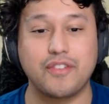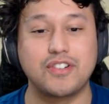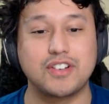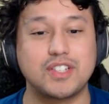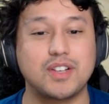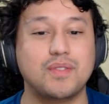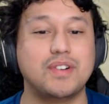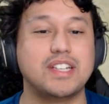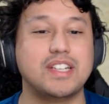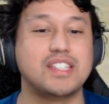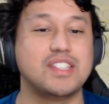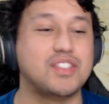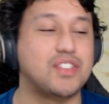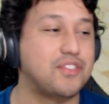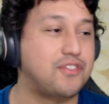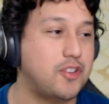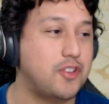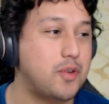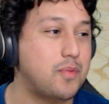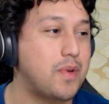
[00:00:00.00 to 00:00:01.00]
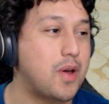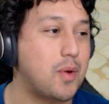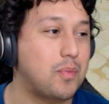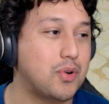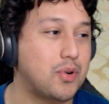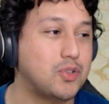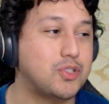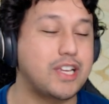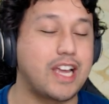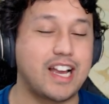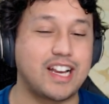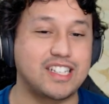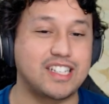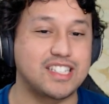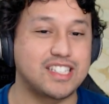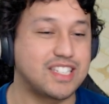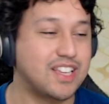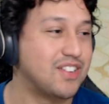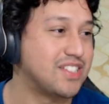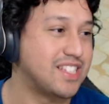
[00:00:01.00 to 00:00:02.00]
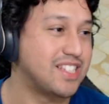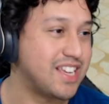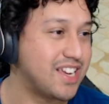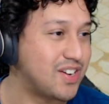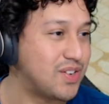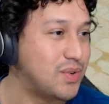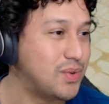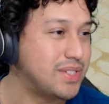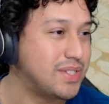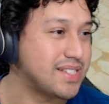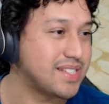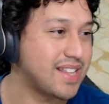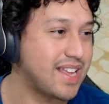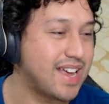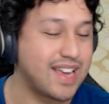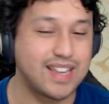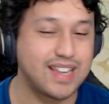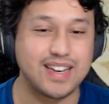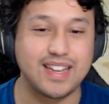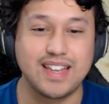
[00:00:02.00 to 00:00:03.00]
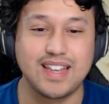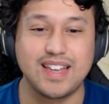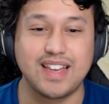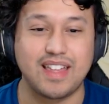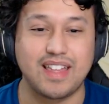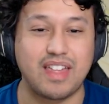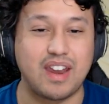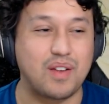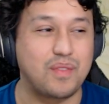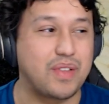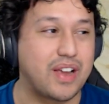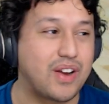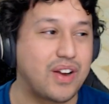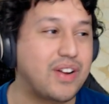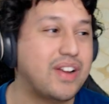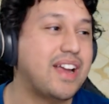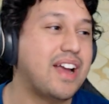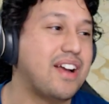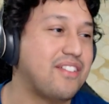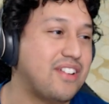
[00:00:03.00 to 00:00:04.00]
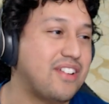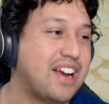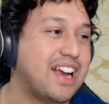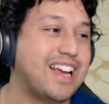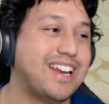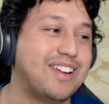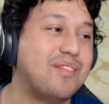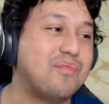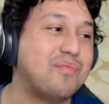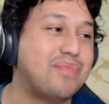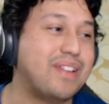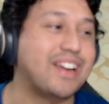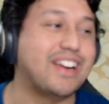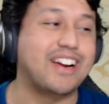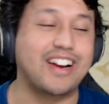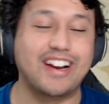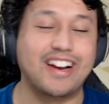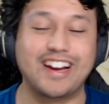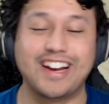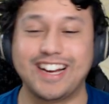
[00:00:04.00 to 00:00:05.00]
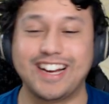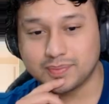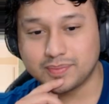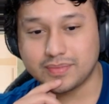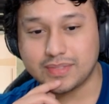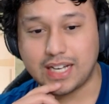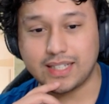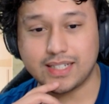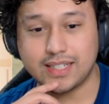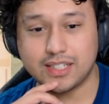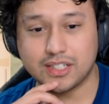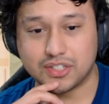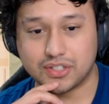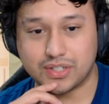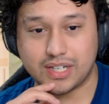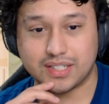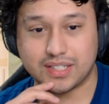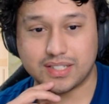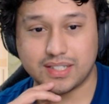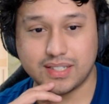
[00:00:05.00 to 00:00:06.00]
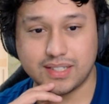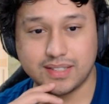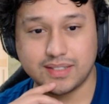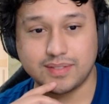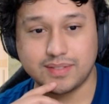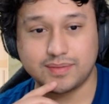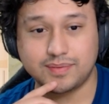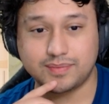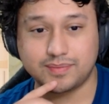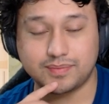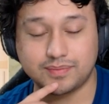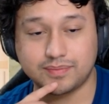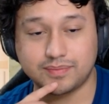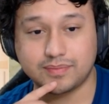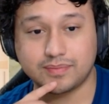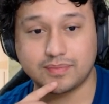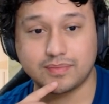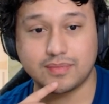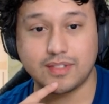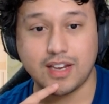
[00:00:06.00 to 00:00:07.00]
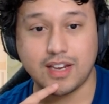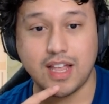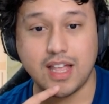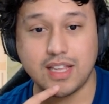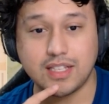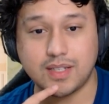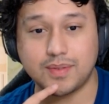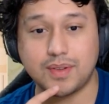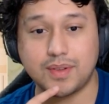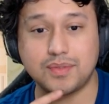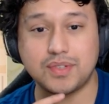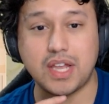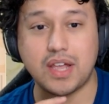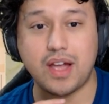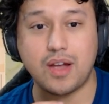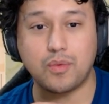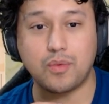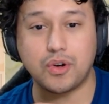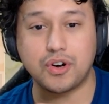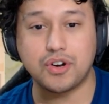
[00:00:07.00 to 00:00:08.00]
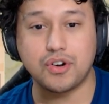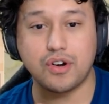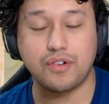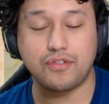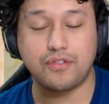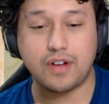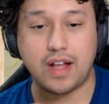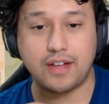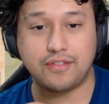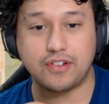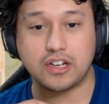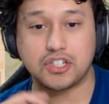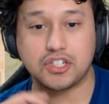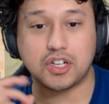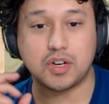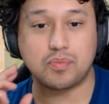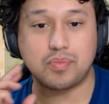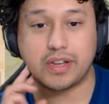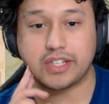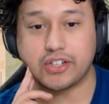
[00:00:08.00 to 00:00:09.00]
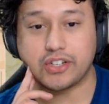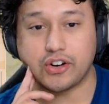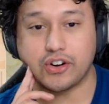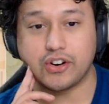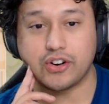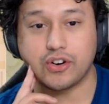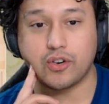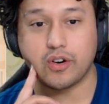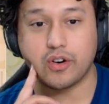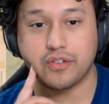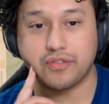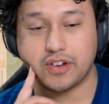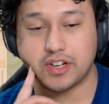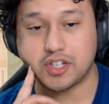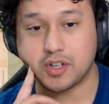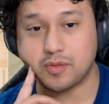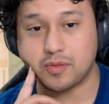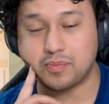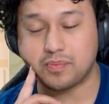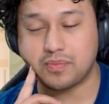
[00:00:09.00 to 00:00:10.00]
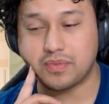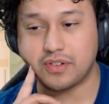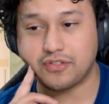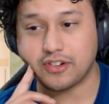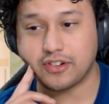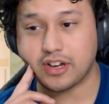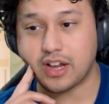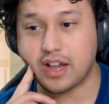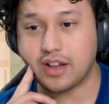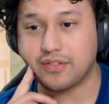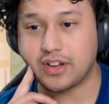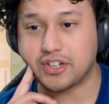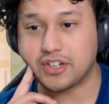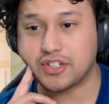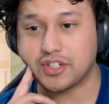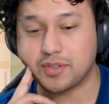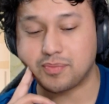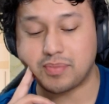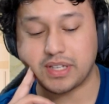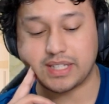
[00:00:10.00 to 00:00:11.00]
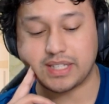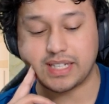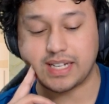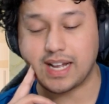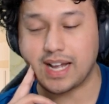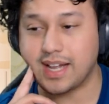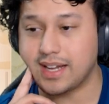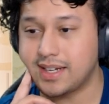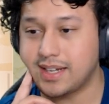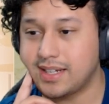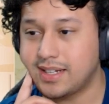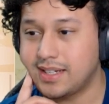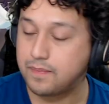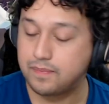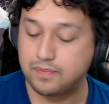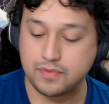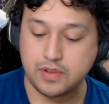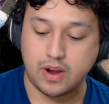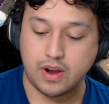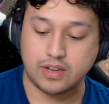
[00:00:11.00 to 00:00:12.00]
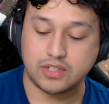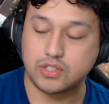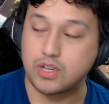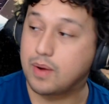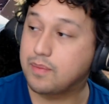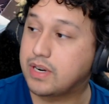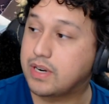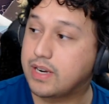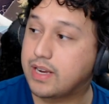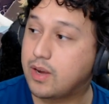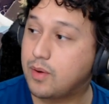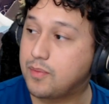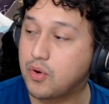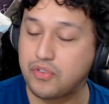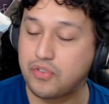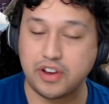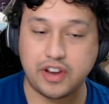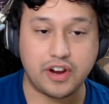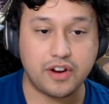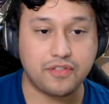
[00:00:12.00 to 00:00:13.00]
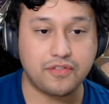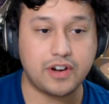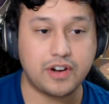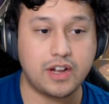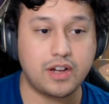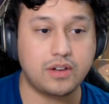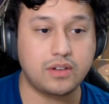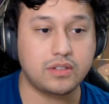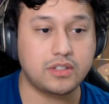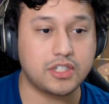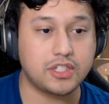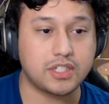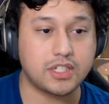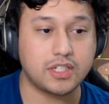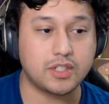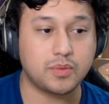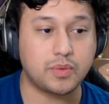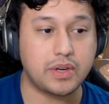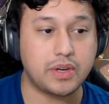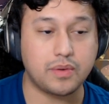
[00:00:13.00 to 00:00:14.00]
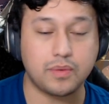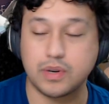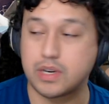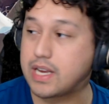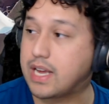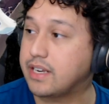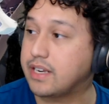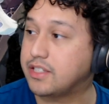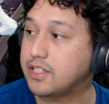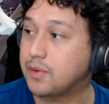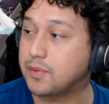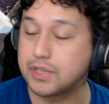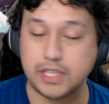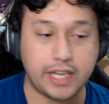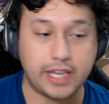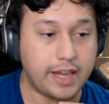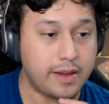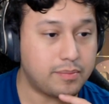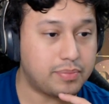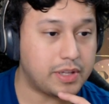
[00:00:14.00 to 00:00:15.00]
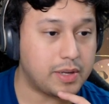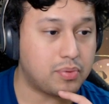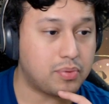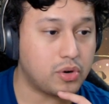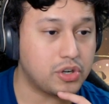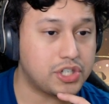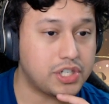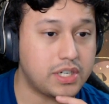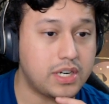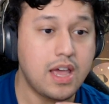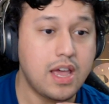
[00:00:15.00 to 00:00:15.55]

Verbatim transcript: For some reason, the female protagonist, I was like, who is that? And I'm like, oh yeah, right, I didn't pick her. I like her dress. Sometimes I wonder if I should have picked her or if I should have picked the guy. Alright, so I'm going to come over here for now, just because we're kind of done with the gameplay portion.